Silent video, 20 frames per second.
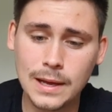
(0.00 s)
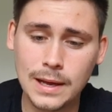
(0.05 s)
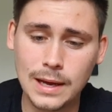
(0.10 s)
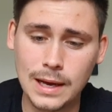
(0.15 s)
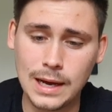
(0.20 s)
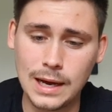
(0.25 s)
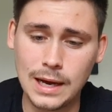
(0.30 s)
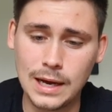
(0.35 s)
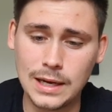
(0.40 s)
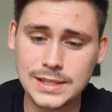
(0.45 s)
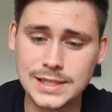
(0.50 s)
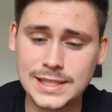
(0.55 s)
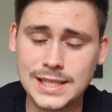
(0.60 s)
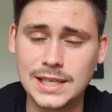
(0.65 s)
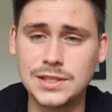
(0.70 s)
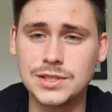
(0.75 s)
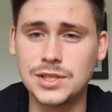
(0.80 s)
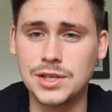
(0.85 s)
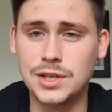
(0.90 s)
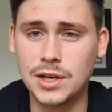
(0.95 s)
Uh,
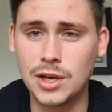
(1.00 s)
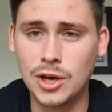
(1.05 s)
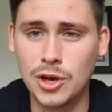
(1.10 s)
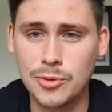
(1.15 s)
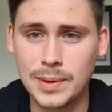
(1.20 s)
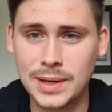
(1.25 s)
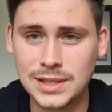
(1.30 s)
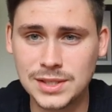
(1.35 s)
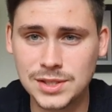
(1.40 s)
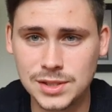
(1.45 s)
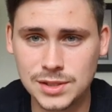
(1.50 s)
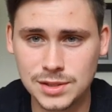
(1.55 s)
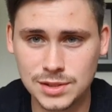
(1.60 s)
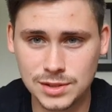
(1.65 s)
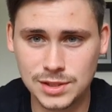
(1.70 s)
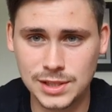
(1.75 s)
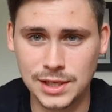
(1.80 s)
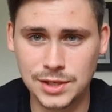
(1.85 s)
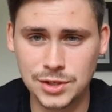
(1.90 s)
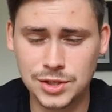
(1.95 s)
Sigurdsson and Gomes
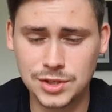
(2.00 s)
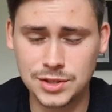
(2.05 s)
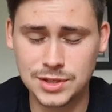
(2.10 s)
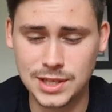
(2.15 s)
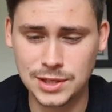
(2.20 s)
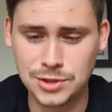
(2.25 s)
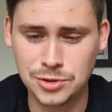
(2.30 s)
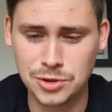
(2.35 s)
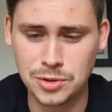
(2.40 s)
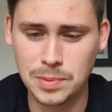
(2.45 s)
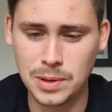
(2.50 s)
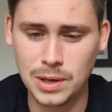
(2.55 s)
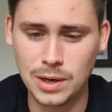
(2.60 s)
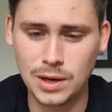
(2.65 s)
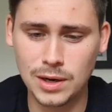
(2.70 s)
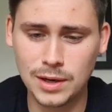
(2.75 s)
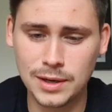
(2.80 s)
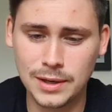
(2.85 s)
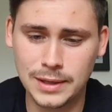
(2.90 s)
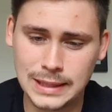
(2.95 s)
cent centre of the
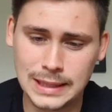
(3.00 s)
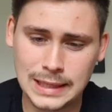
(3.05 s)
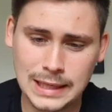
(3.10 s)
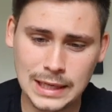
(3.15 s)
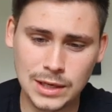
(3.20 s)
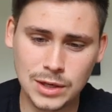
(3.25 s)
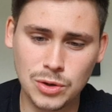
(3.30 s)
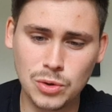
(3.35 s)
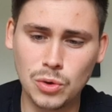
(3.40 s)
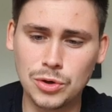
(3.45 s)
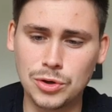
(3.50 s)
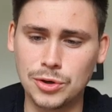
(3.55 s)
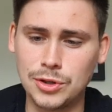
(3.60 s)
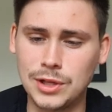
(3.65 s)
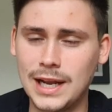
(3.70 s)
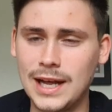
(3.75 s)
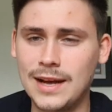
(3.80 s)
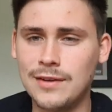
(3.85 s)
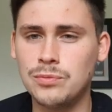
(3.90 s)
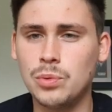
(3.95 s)
park. Gordon on the
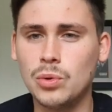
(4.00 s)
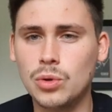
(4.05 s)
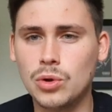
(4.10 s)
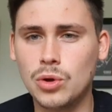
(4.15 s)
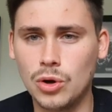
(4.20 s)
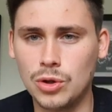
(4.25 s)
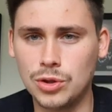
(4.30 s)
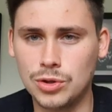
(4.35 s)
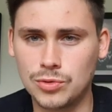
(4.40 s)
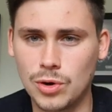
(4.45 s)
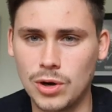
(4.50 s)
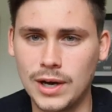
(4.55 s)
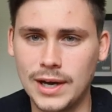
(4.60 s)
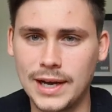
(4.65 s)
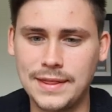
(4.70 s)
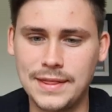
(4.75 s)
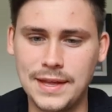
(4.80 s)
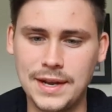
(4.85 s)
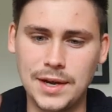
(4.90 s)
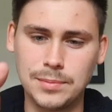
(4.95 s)
left, Walcott on the right,
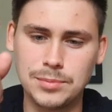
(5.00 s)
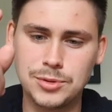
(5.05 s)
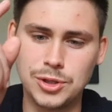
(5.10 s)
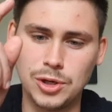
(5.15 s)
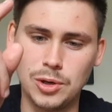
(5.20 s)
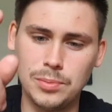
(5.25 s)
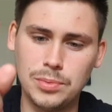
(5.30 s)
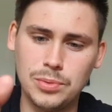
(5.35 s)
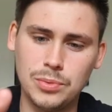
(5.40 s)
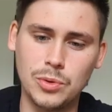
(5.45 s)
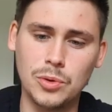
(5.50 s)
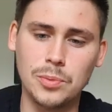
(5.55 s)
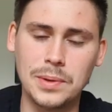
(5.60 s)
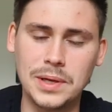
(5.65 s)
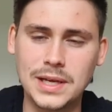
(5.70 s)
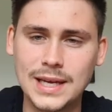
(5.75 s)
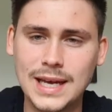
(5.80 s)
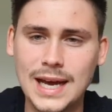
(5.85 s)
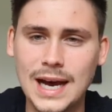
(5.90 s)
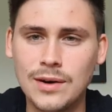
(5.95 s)
and then up top will be
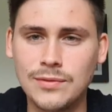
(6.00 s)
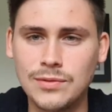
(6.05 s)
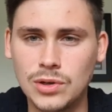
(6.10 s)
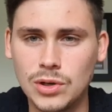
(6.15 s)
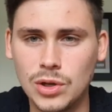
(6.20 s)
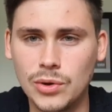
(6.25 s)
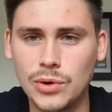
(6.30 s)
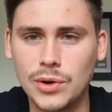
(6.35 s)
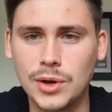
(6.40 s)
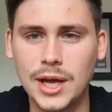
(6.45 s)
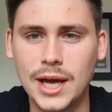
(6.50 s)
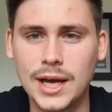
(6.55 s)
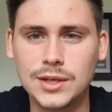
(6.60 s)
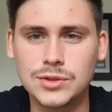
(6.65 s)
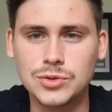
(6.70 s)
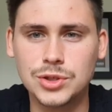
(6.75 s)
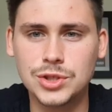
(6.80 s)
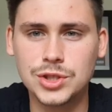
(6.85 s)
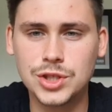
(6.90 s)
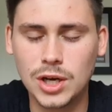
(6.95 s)
Calvert-Lewin and
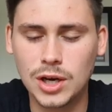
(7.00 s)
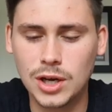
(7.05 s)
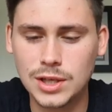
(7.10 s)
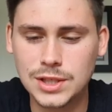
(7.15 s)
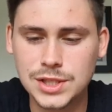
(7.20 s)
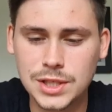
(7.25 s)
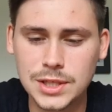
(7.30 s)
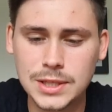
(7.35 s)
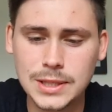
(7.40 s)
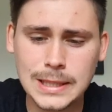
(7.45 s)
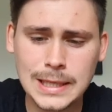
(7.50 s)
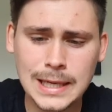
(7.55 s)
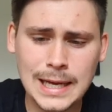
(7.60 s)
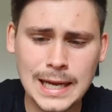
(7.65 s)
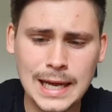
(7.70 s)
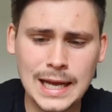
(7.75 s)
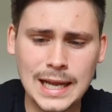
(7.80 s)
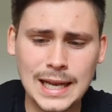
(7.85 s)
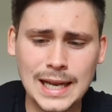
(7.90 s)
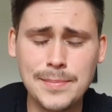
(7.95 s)
Richarlison.
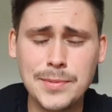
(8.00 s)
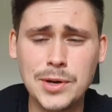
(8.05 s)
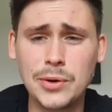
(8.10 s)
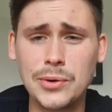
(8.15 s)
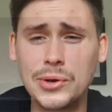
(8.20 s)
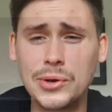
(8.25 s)
Let me know